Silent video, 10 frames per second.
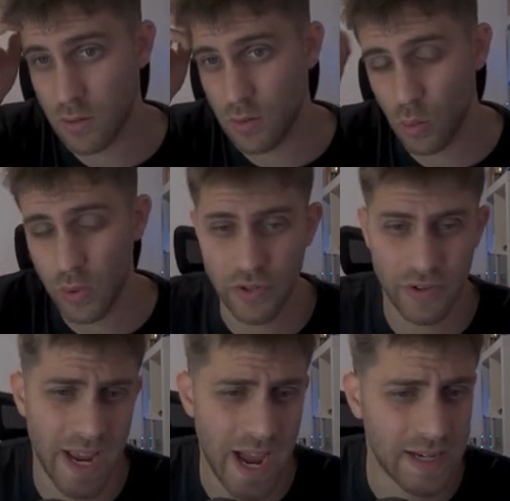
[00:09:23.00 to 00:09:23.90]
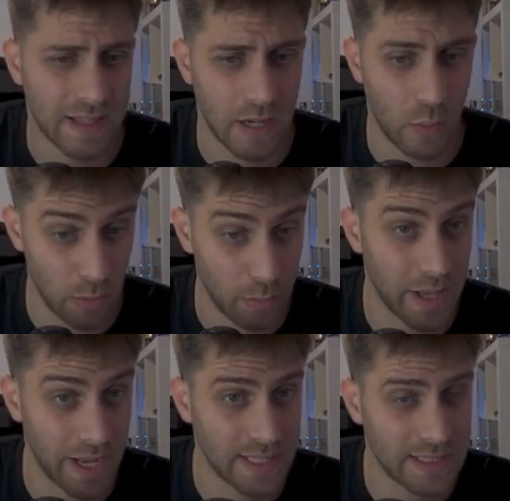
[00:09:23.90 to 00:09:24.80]
will react, and I will
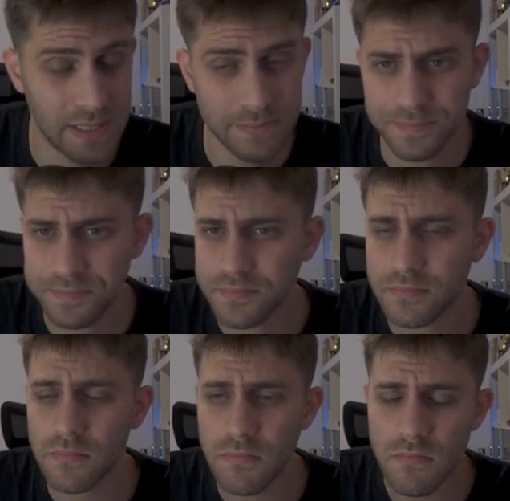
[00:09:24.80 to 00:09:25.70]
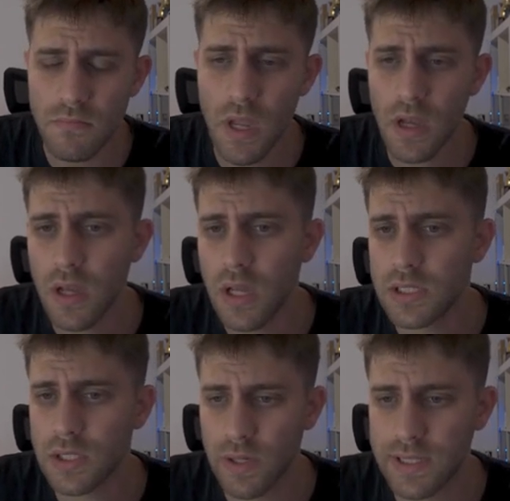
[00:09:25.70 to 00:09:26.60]
play against him.
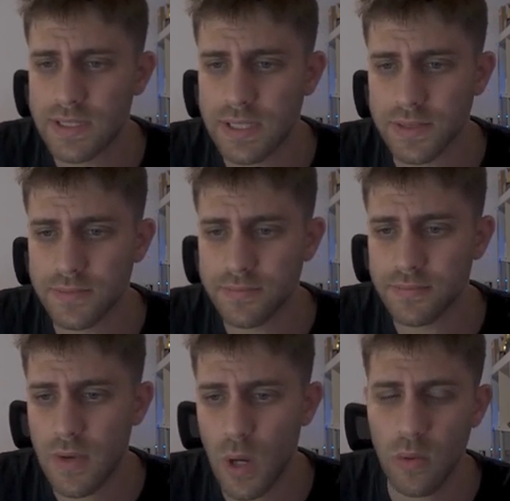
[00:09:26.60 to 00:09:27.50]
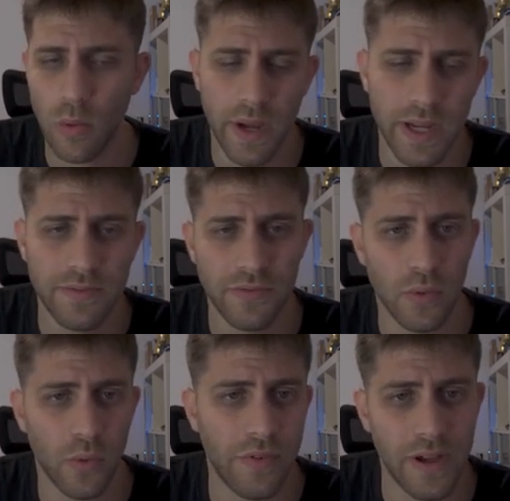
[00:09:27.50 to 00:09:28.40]
So let's see. I will wait
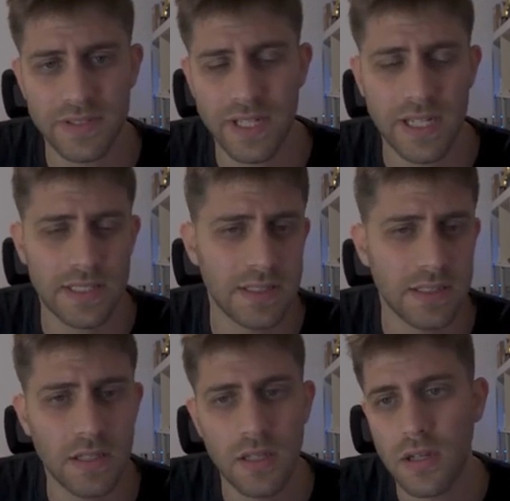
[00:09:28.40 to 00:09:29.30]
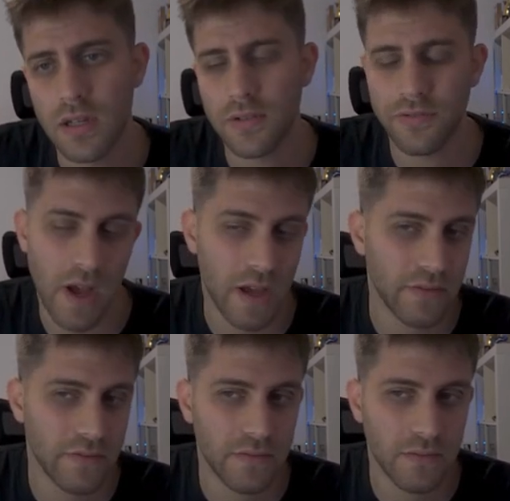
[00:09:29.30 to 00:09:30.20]
for 5 seconds.
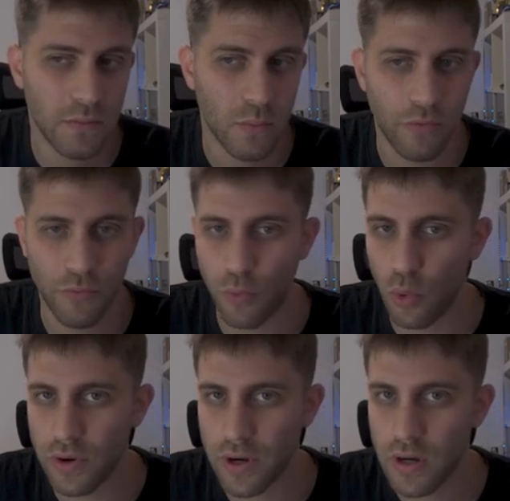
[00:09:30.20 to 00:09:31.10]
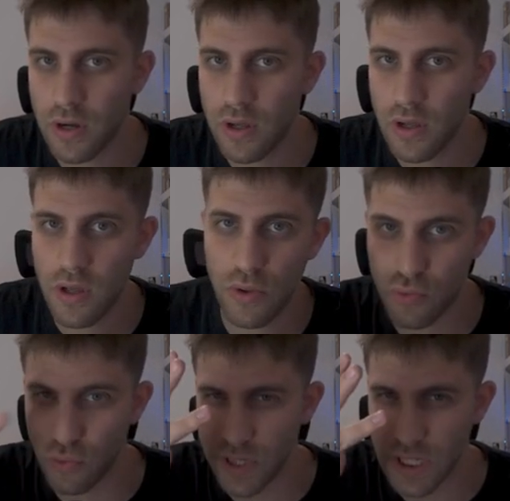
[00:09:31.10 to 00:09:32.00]
5, 4,
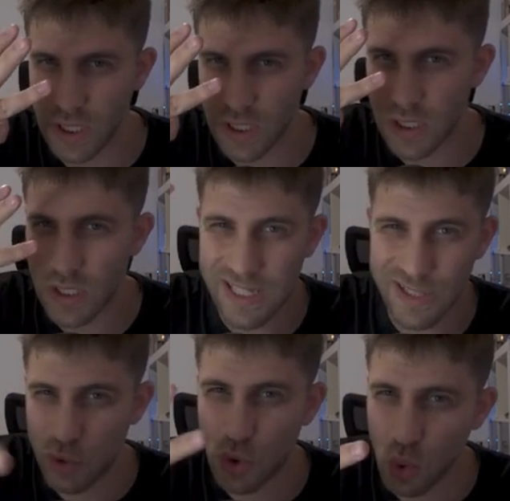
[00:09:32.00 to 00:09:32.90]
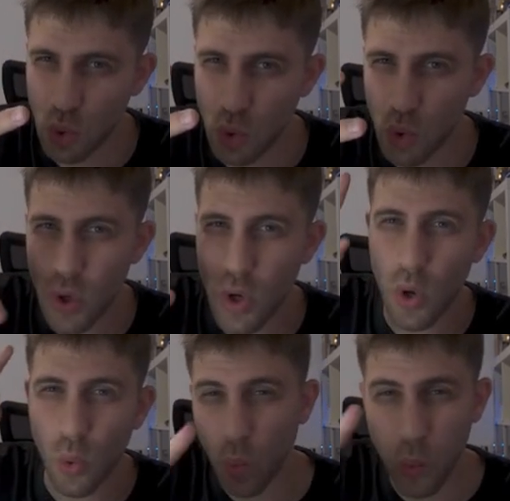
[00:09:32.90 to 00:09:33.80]
3, 2,
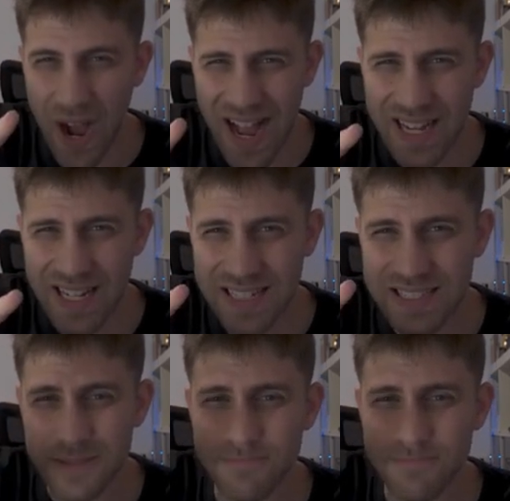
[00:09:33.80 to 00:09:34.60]
1.